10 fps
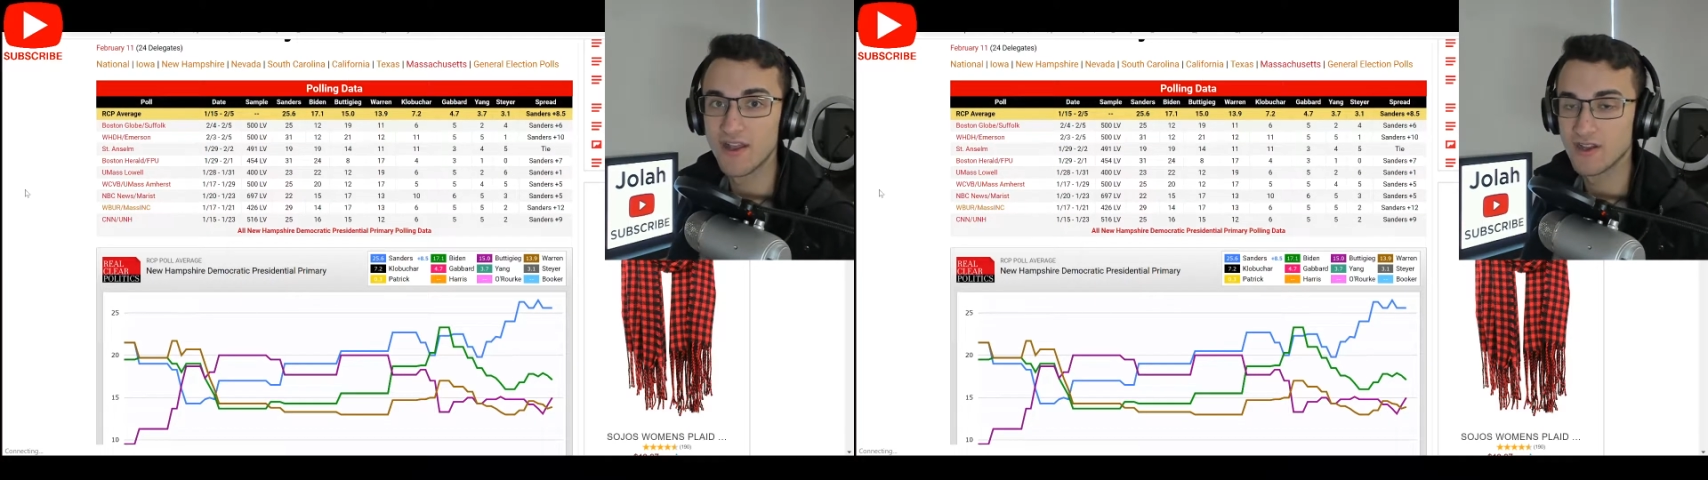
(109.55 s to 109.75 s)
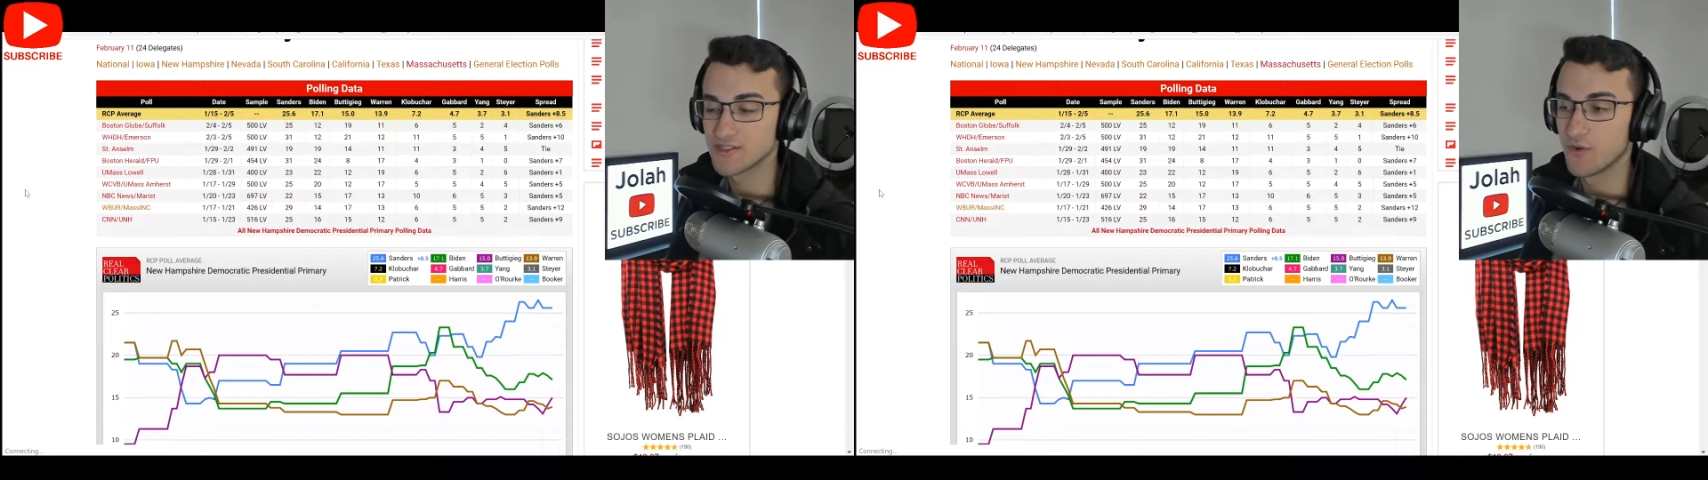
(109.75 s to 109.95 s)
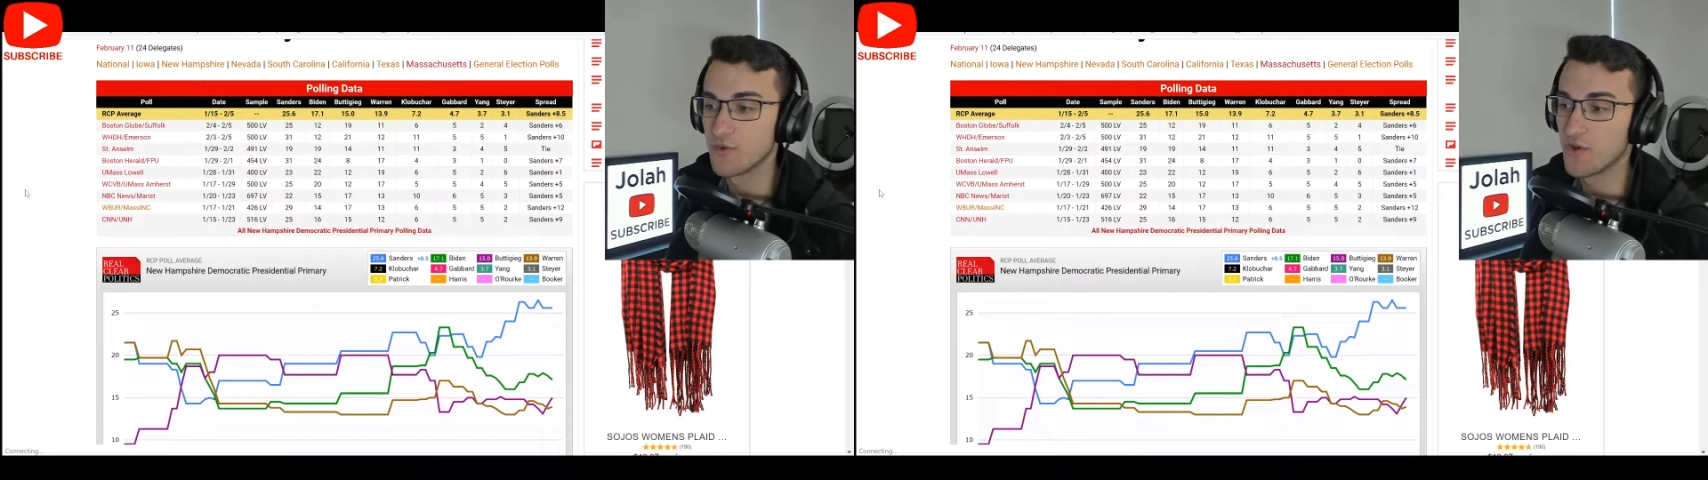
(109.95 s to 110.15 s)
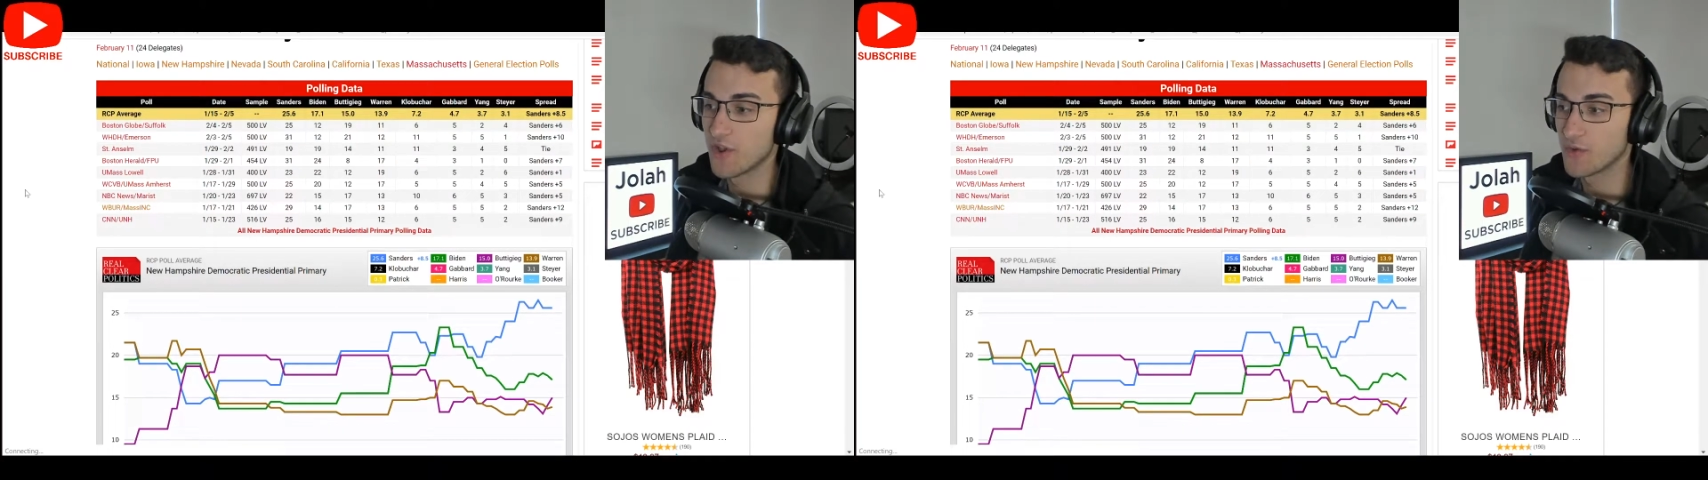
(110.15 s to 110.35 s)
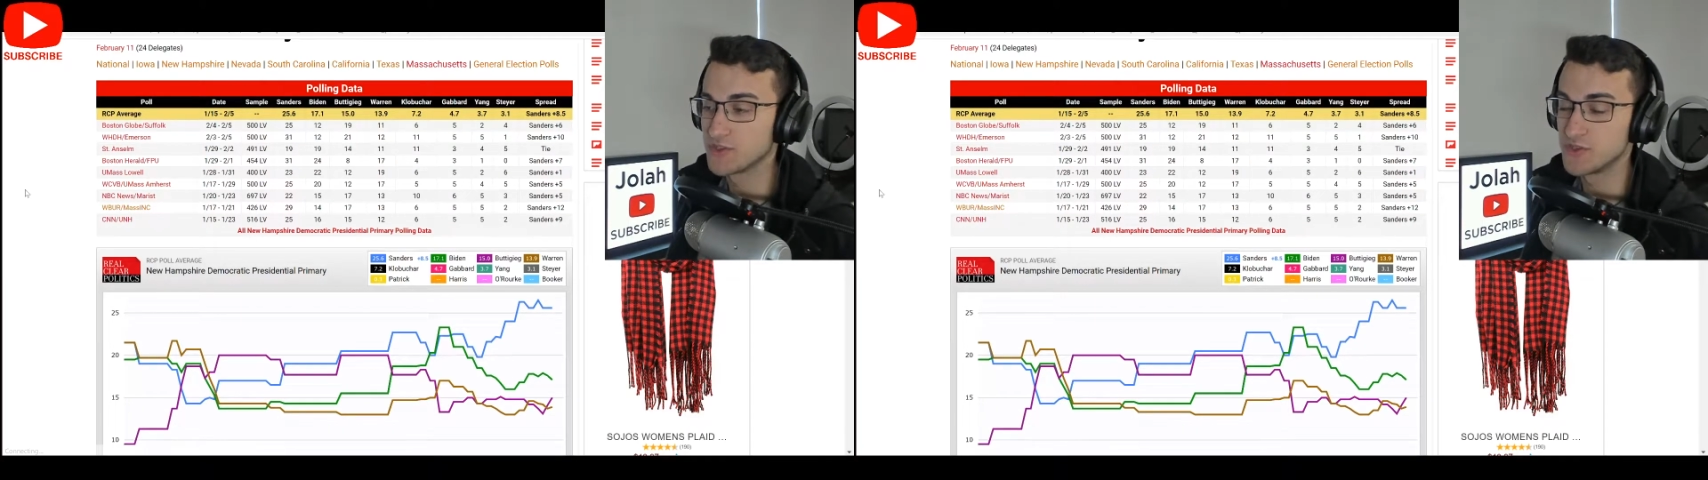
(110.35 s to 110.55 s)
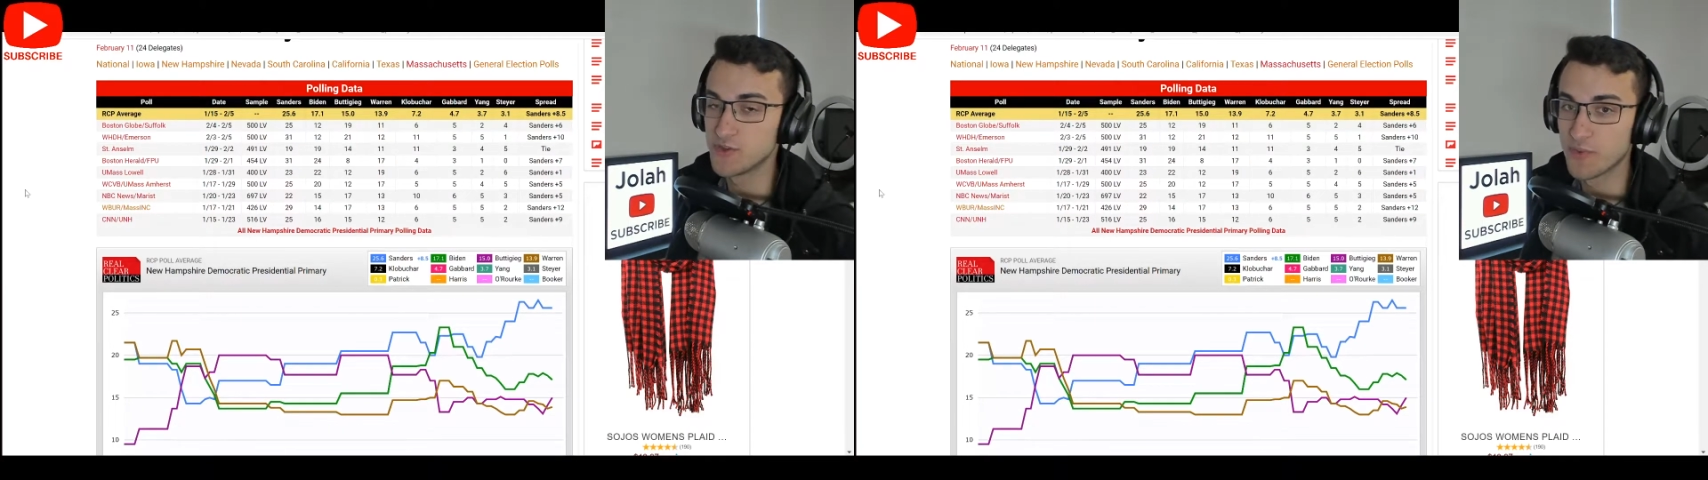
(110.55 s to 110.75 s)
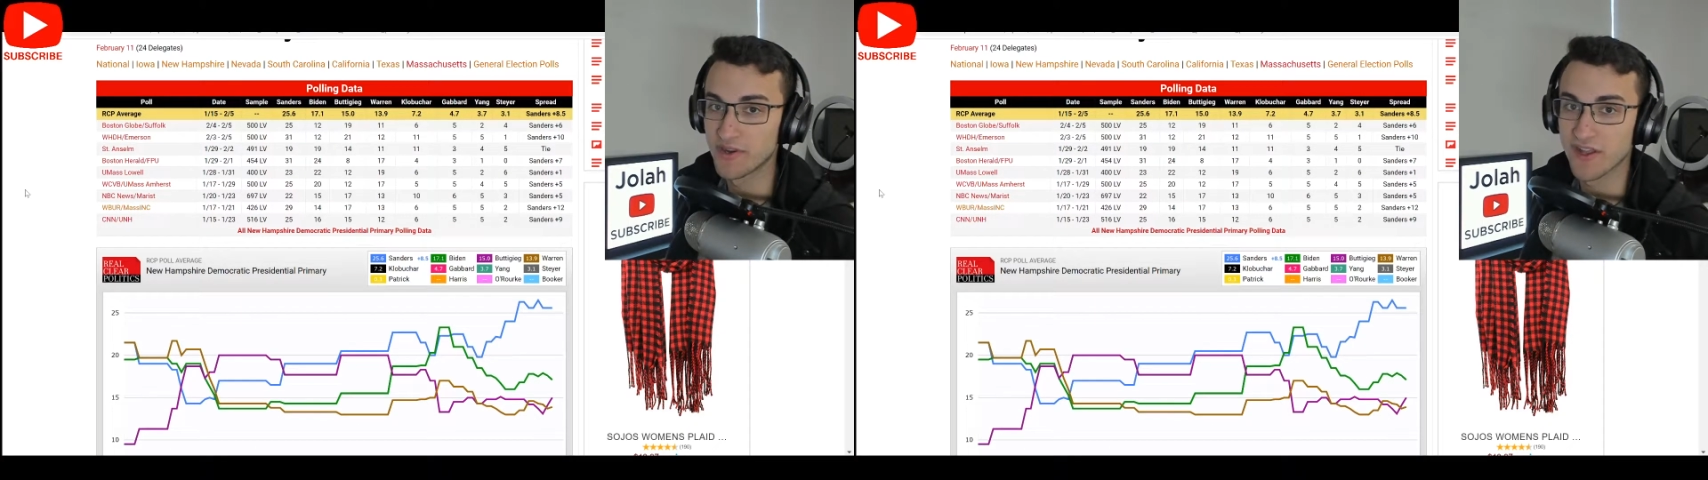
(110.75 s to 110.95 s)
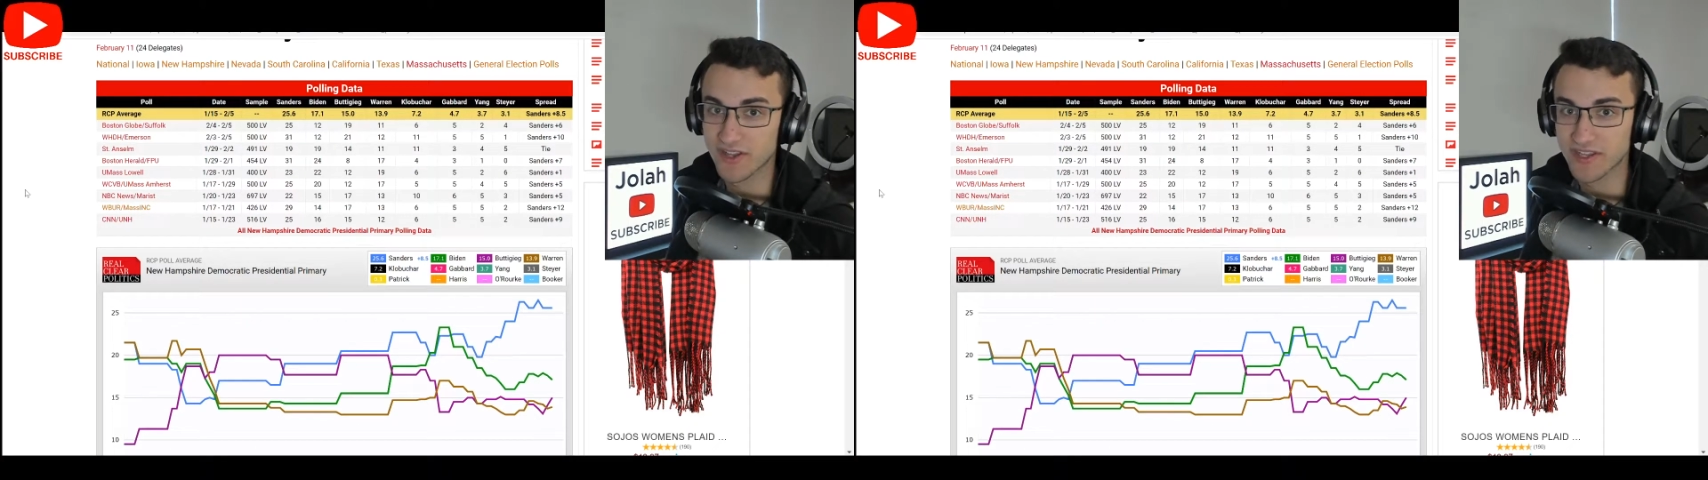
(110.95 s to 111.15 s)
So it will go to
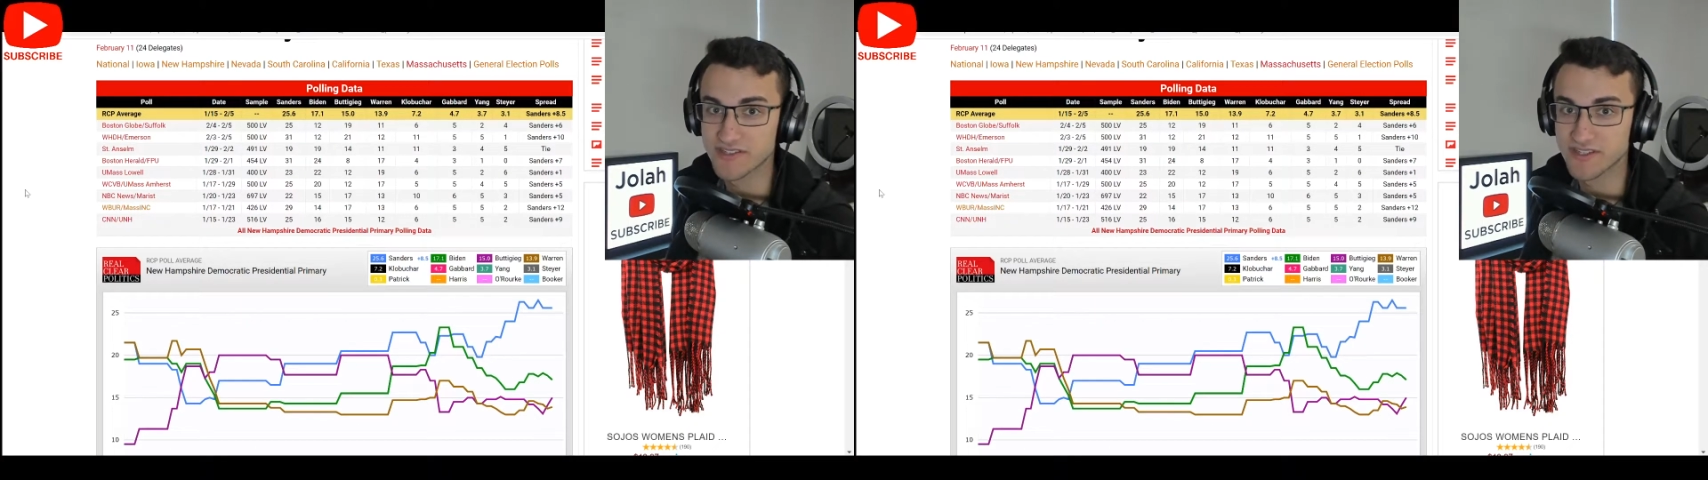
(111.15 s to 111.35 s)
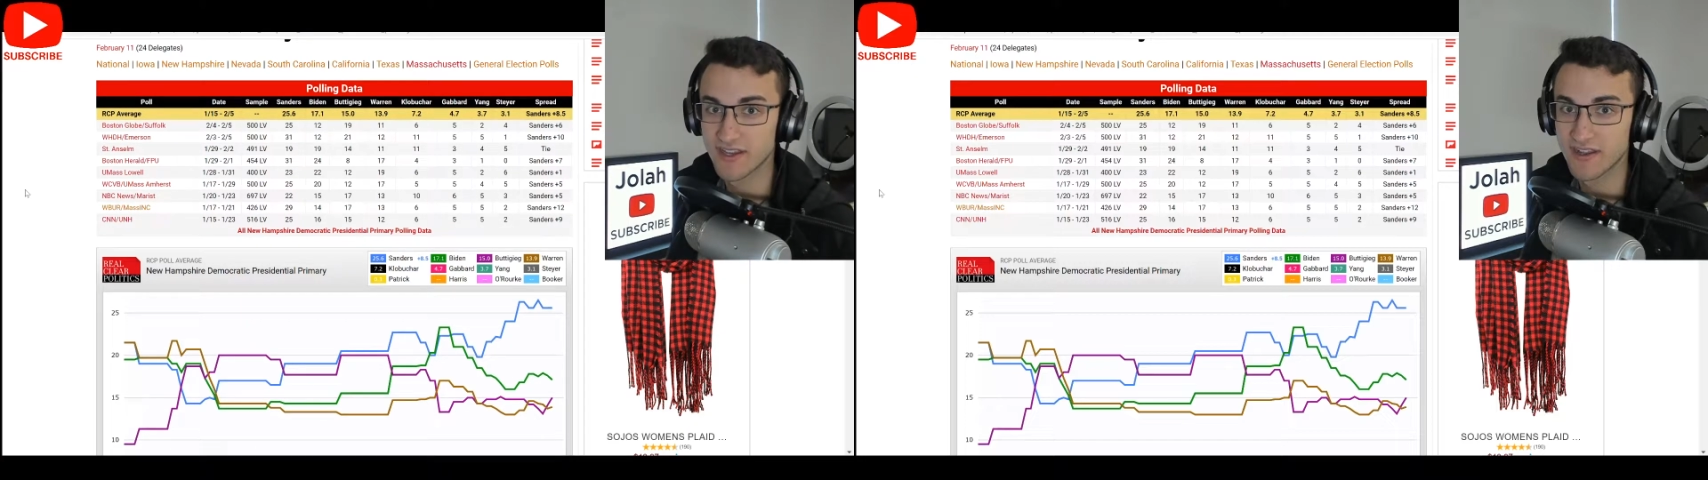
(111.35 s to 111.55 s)
superdelegates.